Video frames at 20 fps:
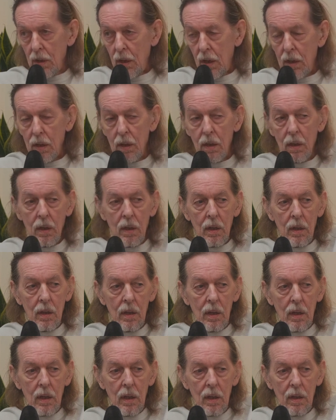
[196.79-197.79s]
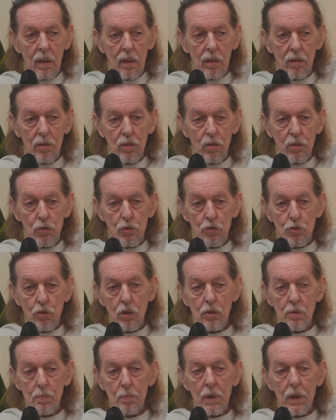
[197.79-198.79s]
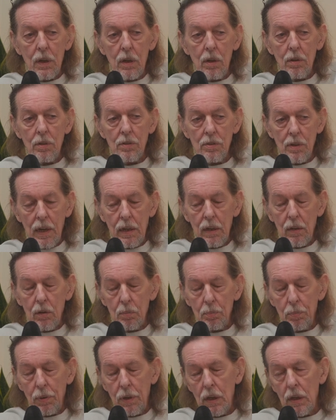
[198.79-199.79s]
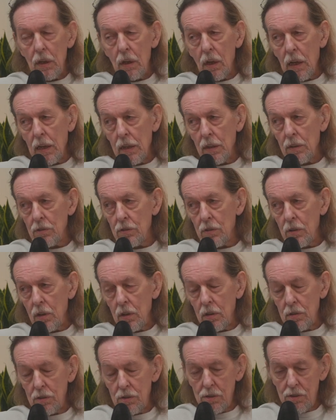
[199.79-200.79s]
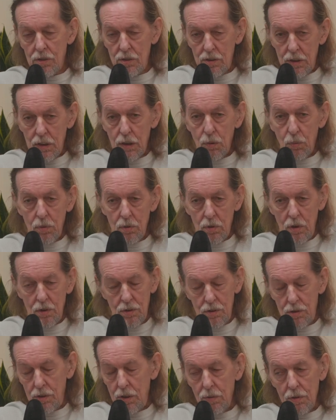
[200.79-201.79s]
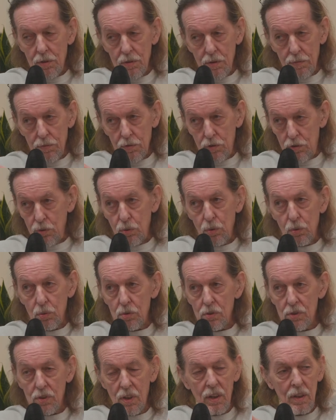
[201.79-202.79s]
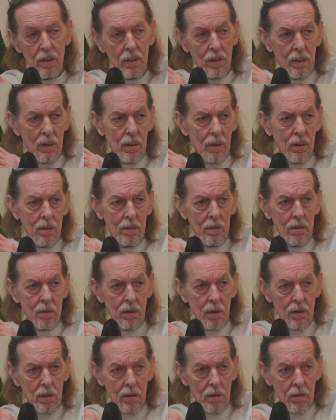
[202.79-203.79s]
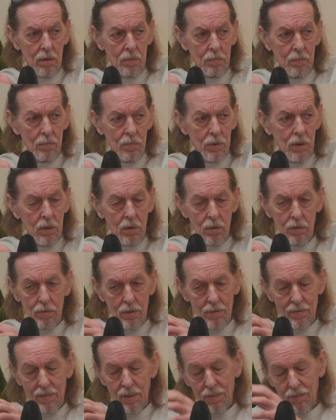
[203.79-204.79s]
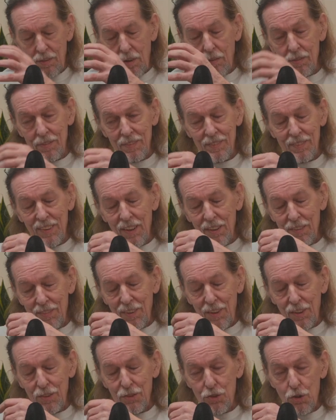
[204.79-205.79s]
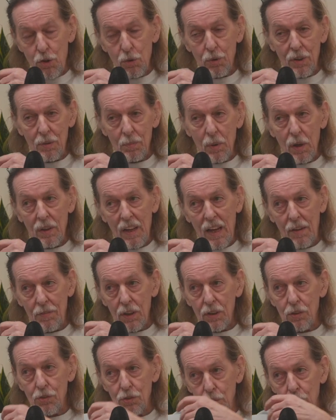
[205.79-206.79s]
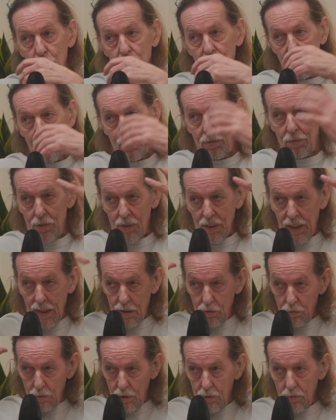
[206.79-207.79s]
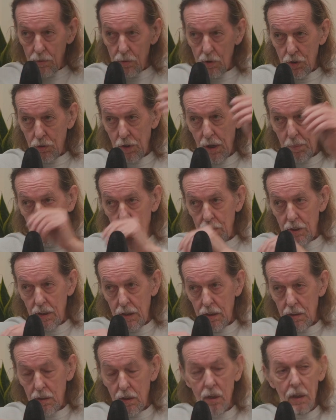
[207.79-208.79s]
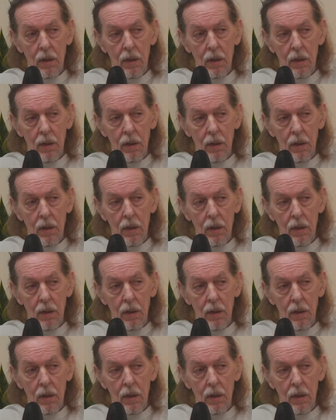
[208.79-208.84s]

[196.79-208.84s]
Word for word: Okay. Just because NLP has a sequence, a series of tools um, you know, I, I, I, joke about having a tool set for getting rid of all the crap in your head.